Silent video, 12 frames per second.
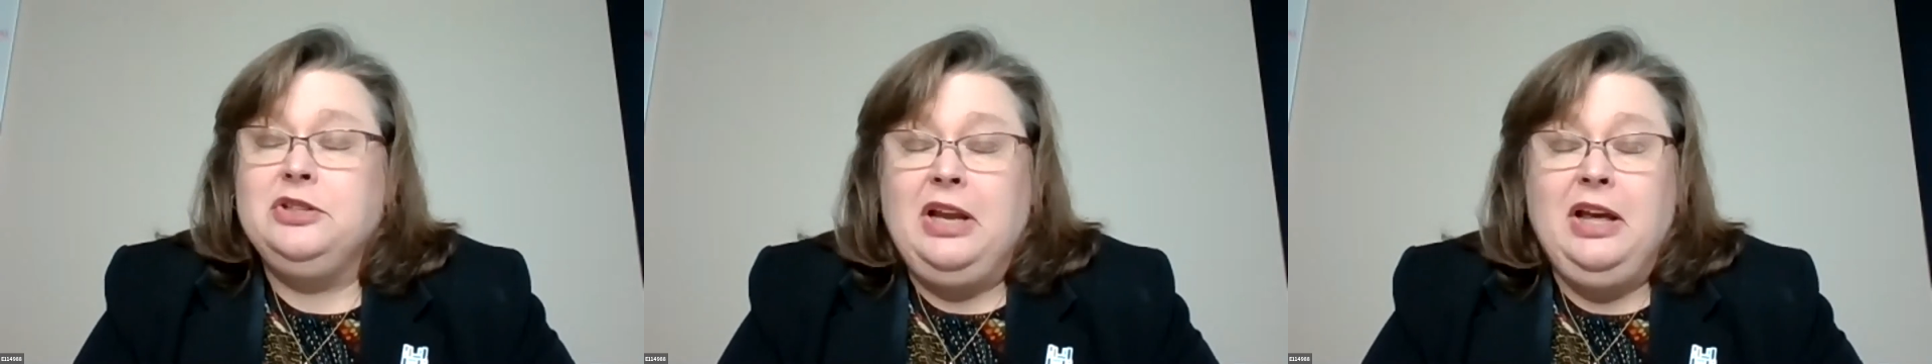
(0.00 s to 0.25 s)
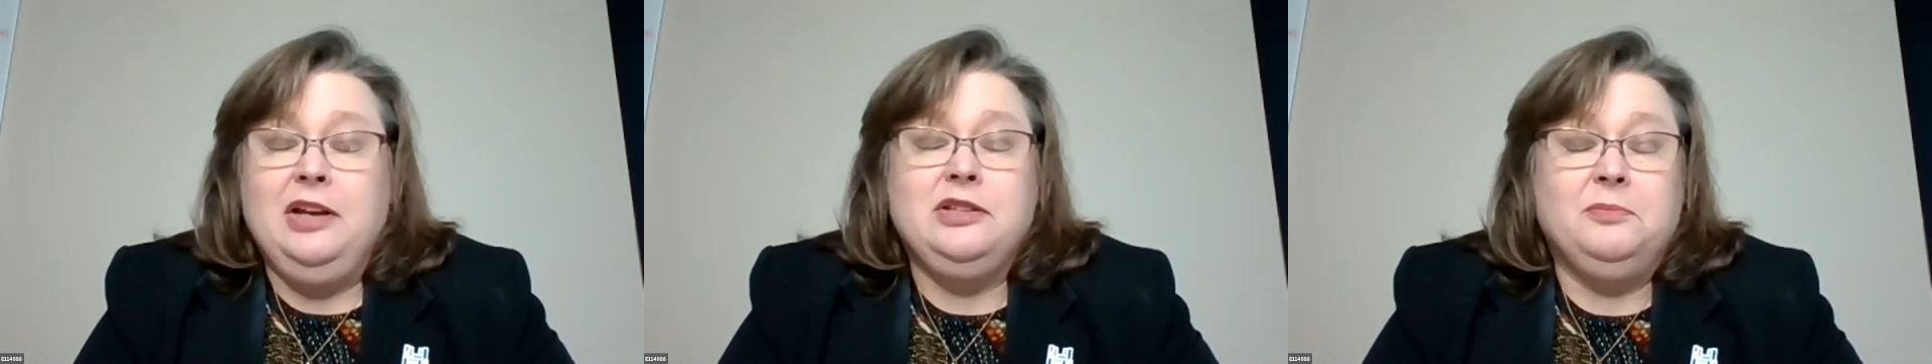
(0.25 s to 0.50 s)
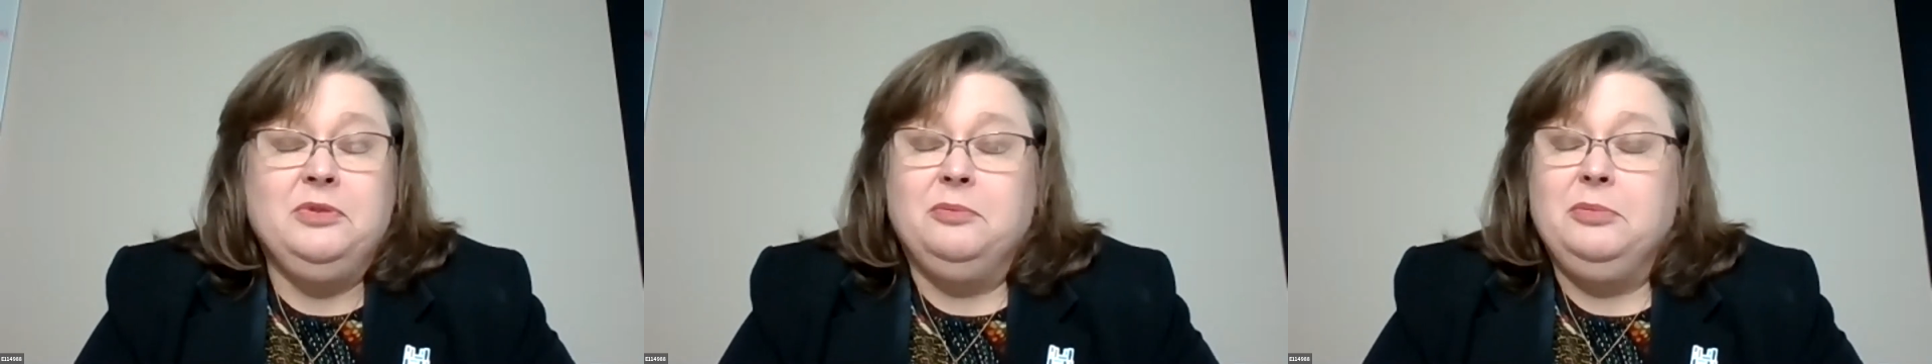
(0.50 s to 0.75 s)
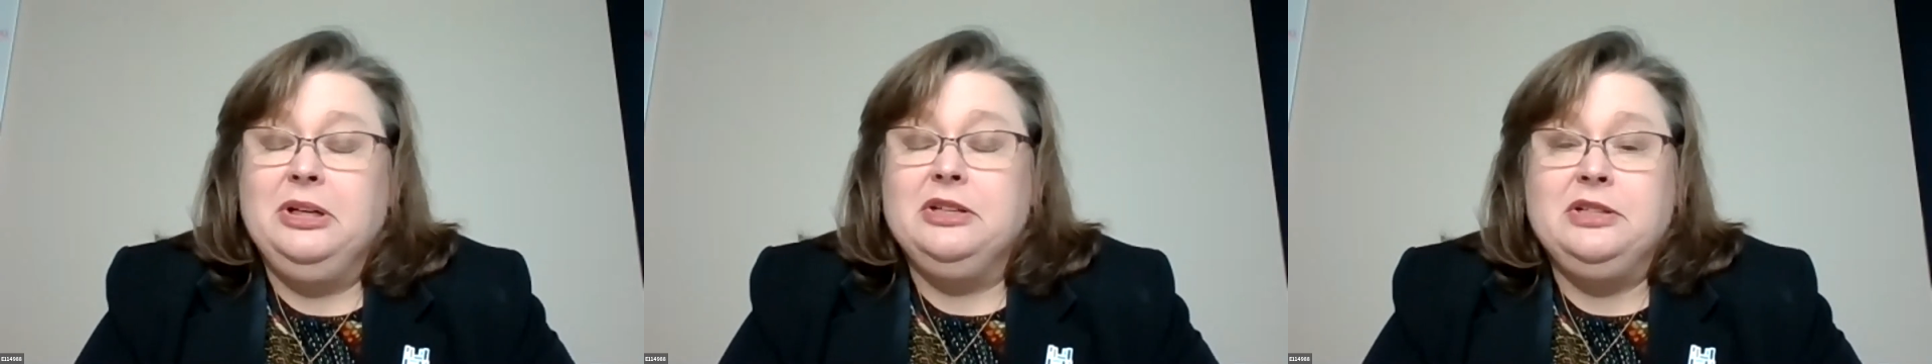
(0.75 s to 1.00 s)
had some of the
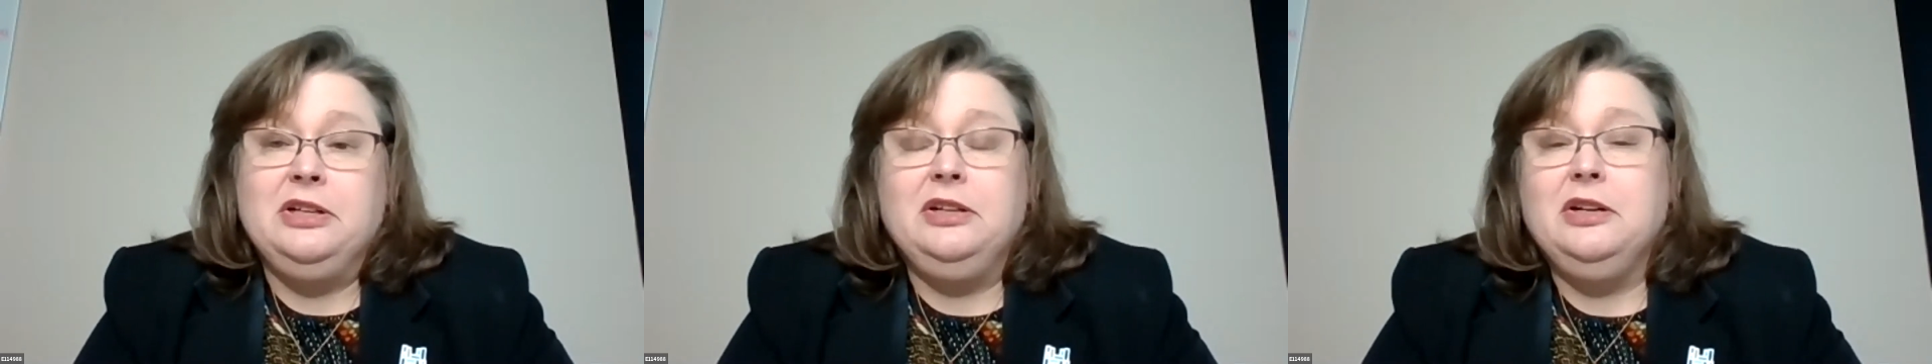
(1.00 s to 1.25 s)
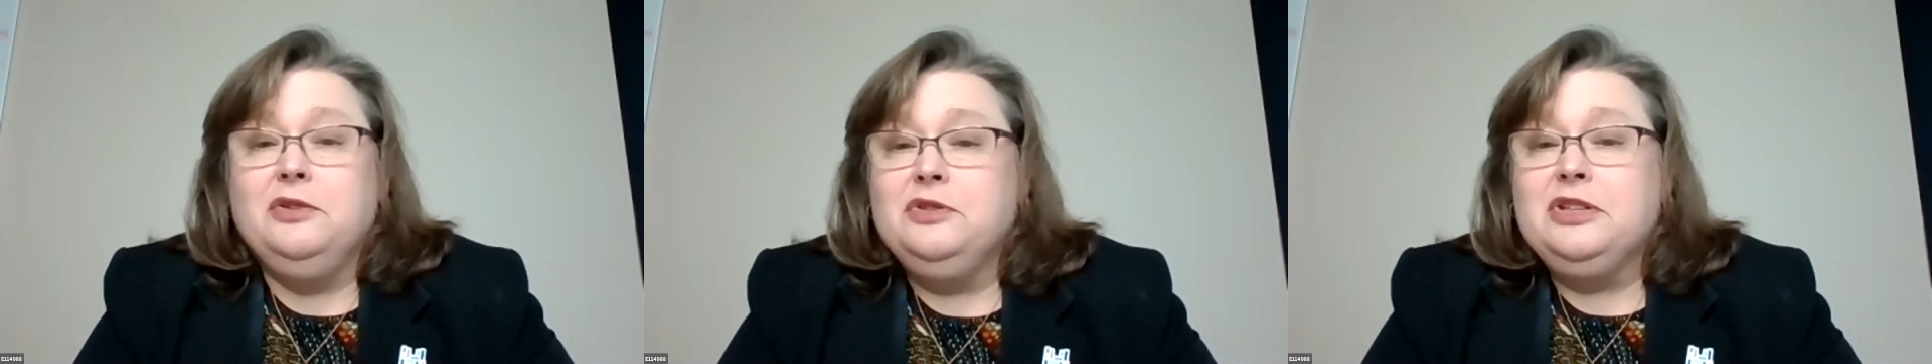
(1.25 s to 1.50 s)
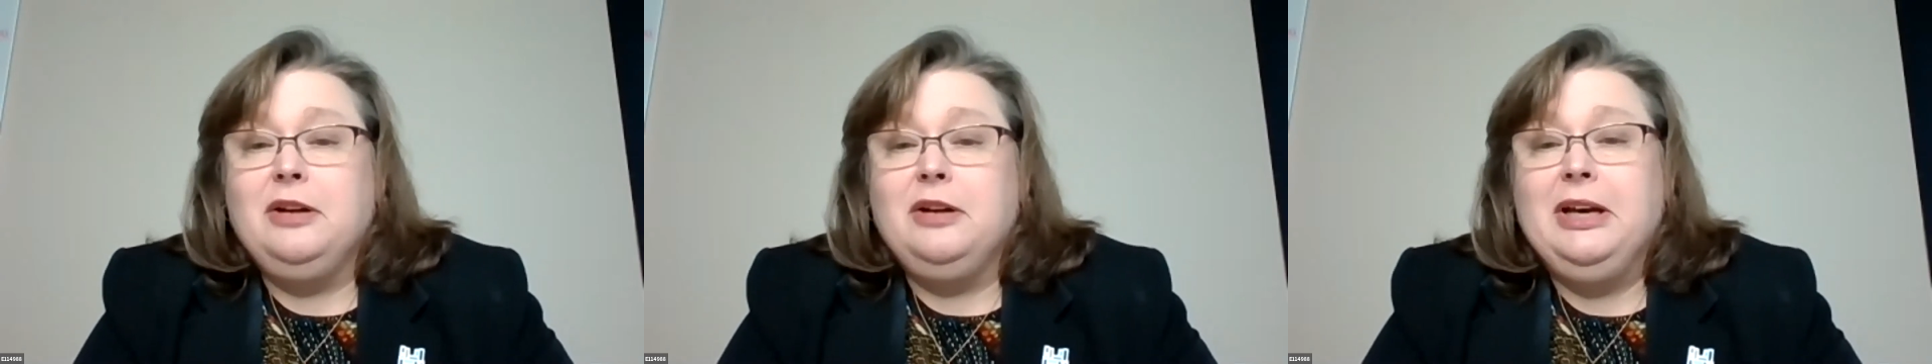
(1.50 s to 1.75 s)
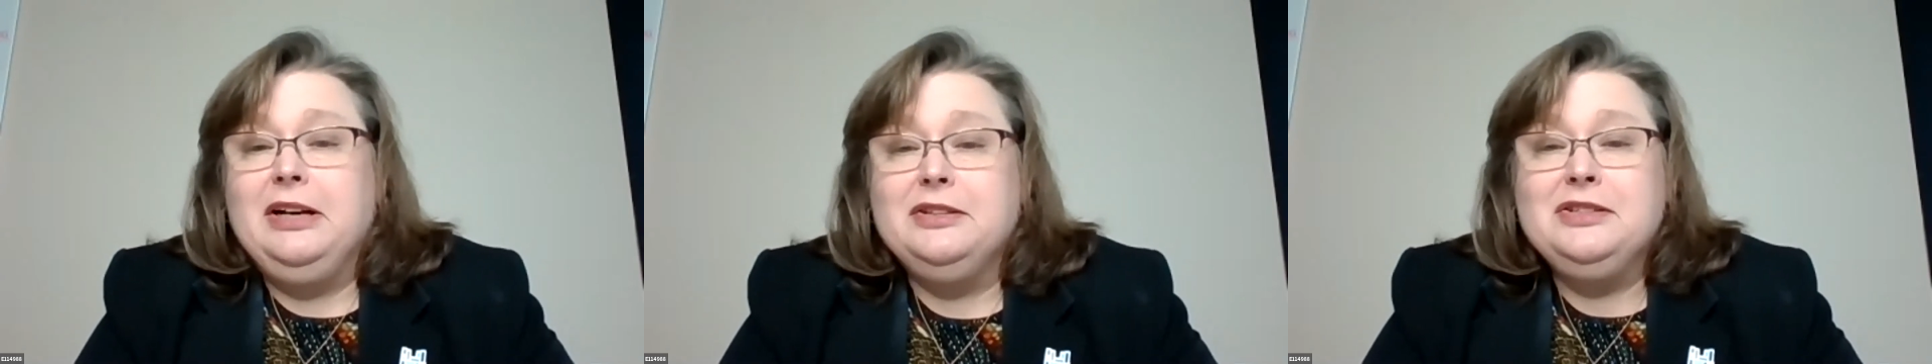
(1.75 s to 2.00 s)
biggest unknowns come
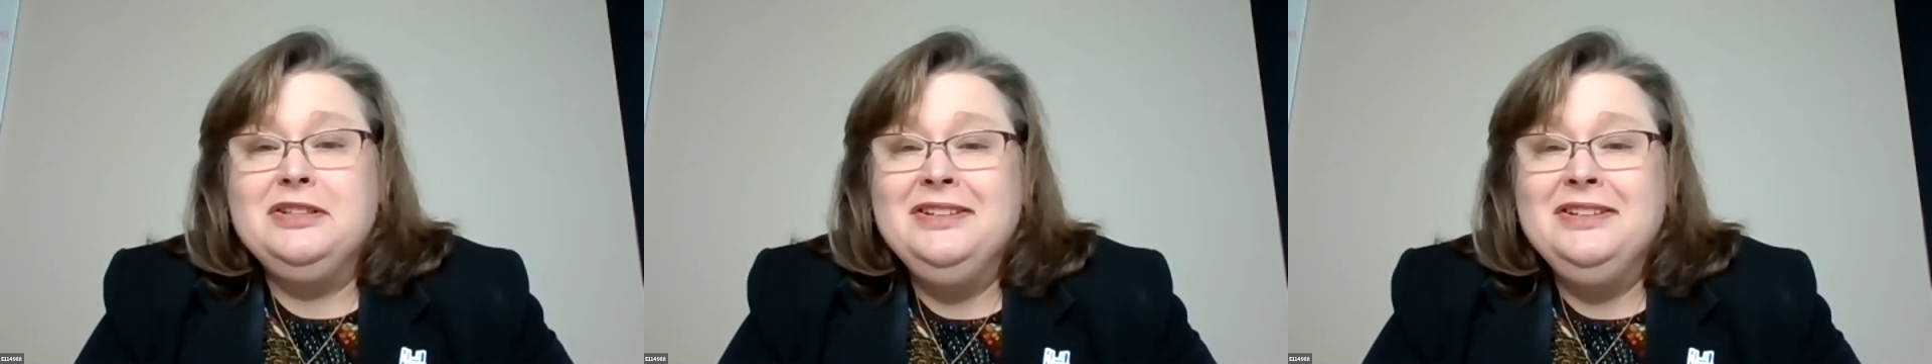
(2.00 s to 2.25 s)
at us